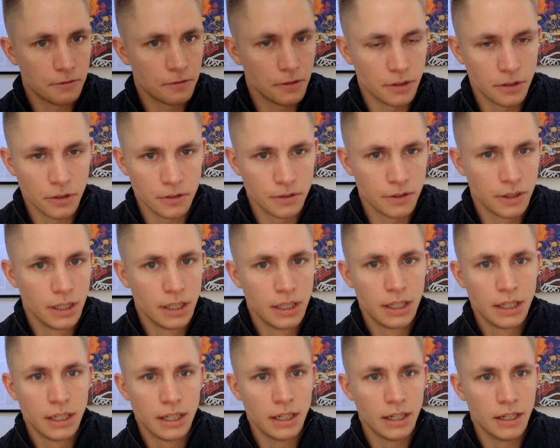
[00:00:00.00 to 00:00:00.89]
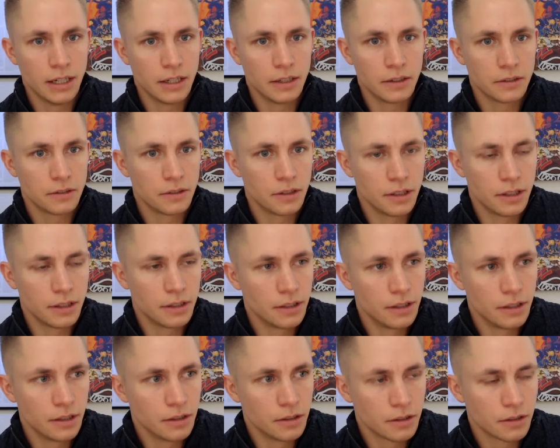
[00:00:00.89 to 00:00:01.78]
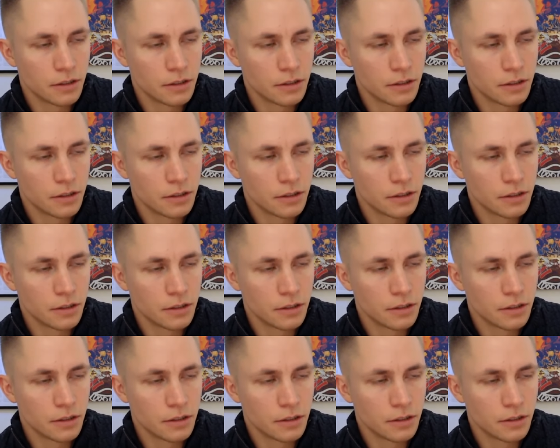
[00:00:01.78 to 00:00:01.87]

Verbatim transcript: and on uh, you know,